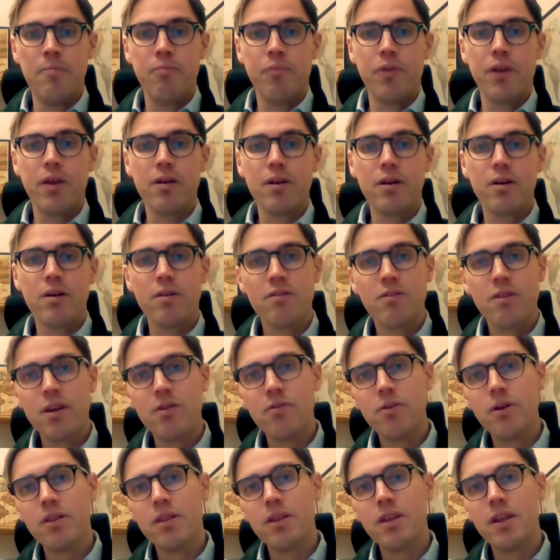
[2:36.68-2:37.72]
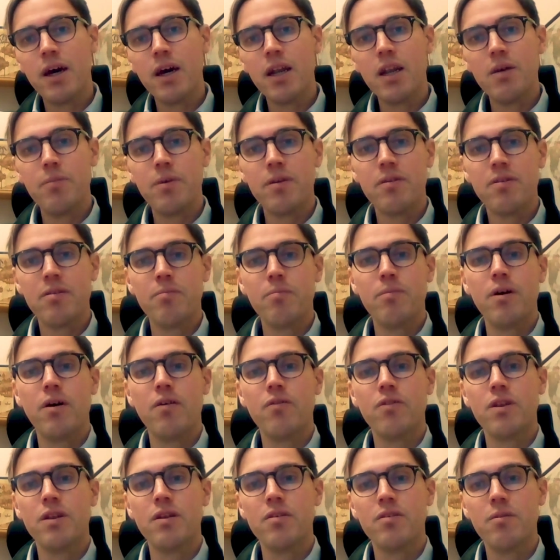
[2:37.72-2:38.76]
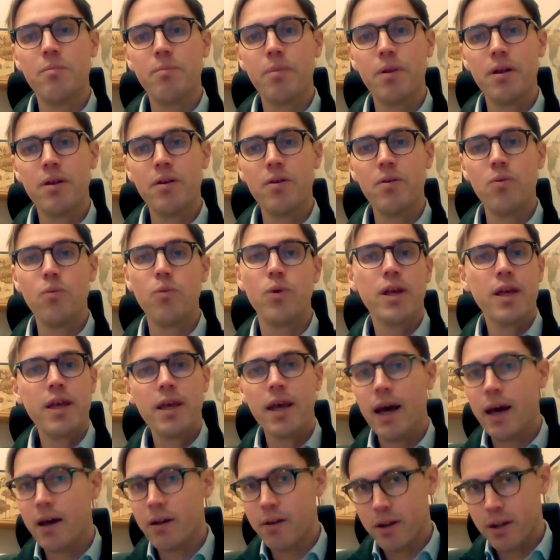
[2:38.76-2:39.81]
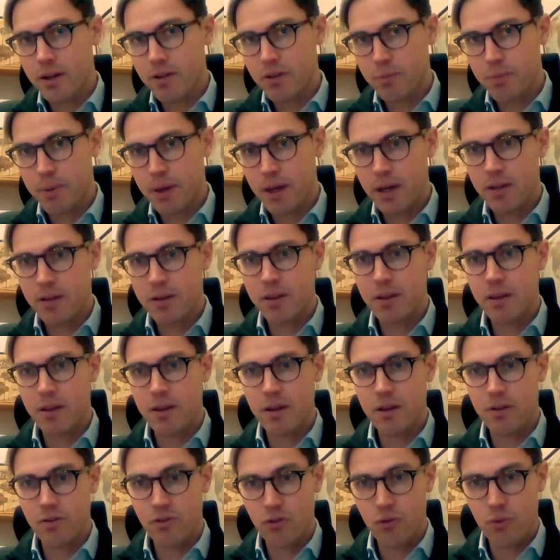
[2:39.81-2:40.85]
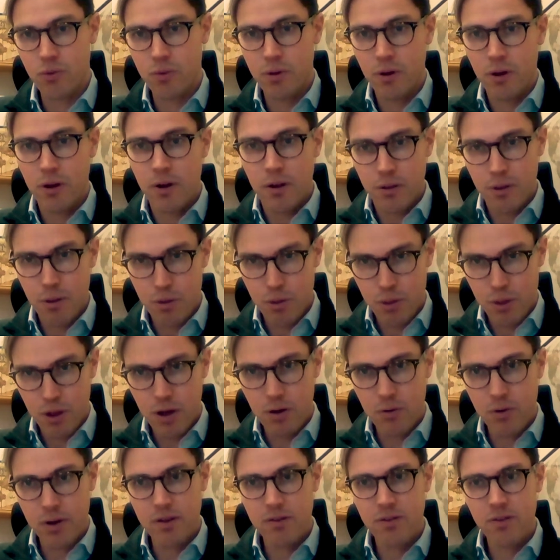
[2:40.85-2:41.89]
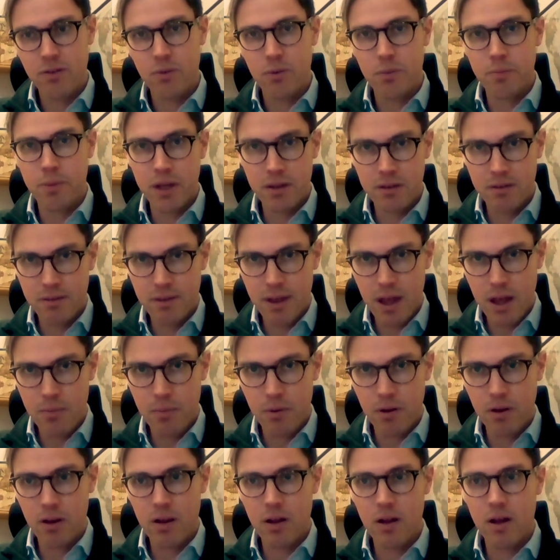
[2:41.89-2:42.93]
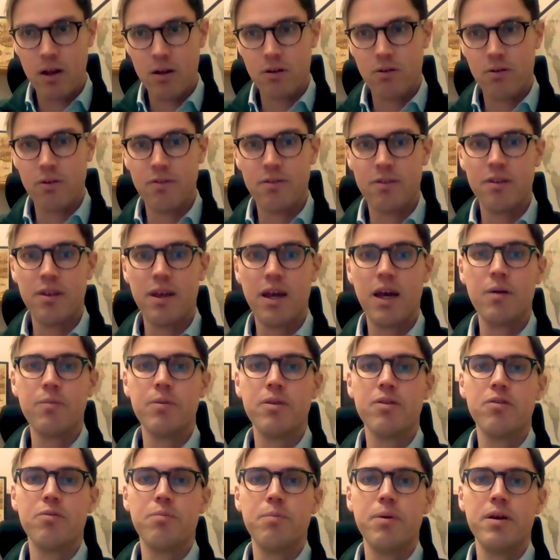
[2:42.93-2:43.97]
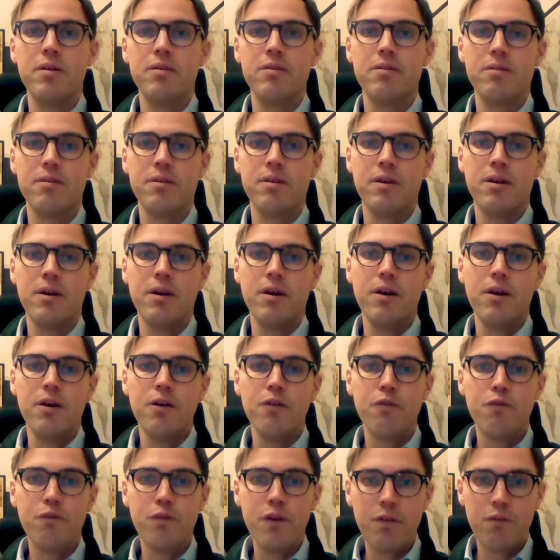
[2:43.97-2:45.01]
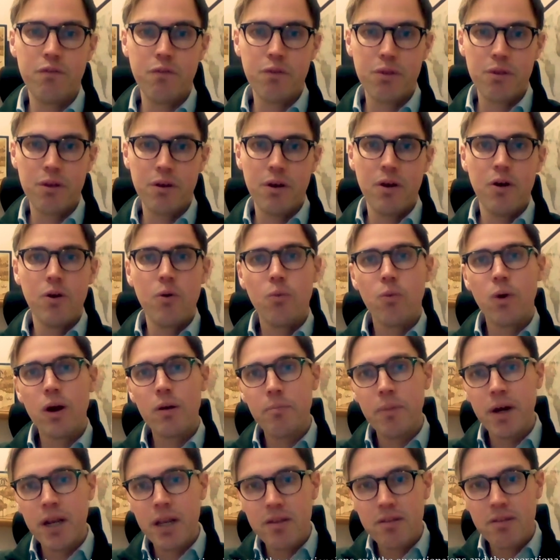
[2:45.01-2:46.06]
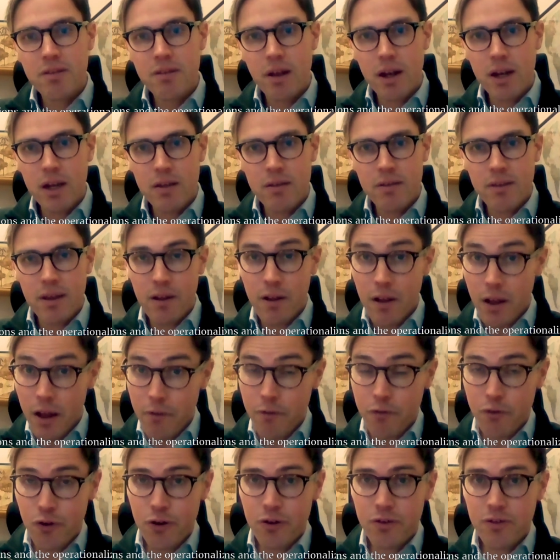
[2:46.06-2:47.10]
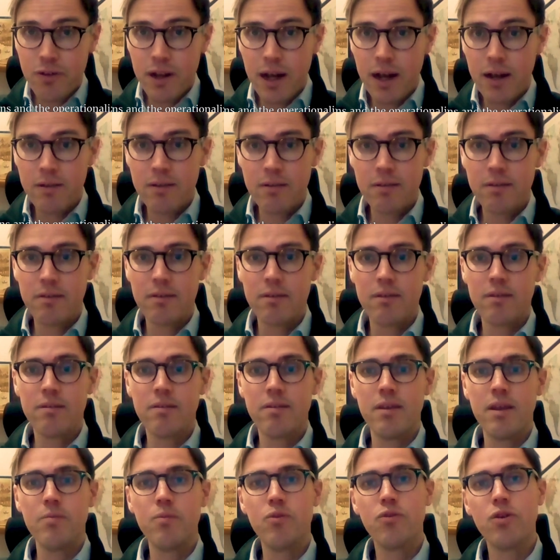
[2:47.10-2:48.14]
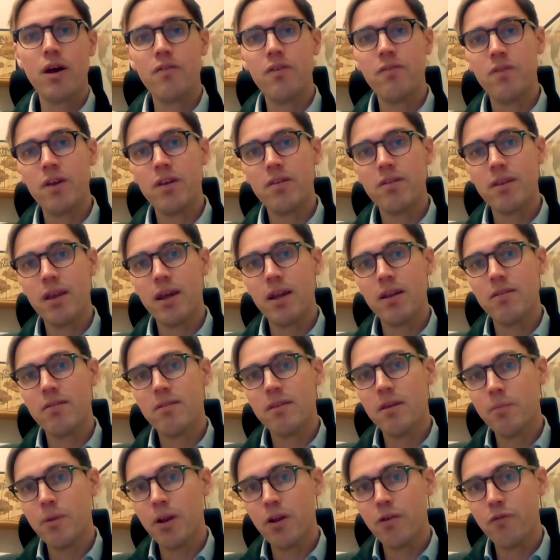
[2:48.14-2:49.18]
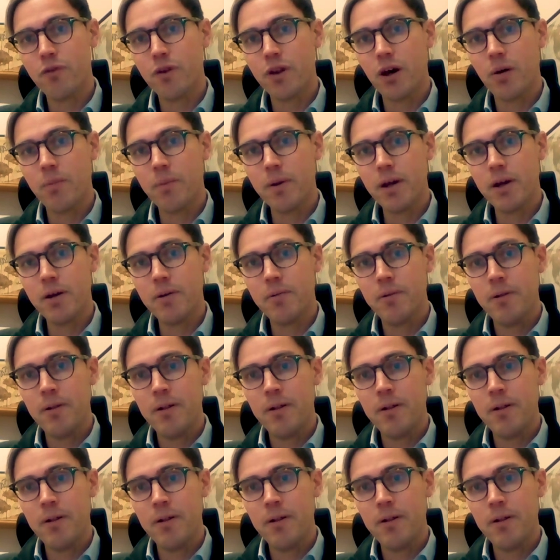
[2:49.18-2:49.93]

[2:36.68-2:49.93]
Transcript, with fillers: And considering the dynamism of the discipline, we cannot expect to, theories to remain stable across time and space. Fifth, while many studies at first glance seem to have investigated similar phenomena,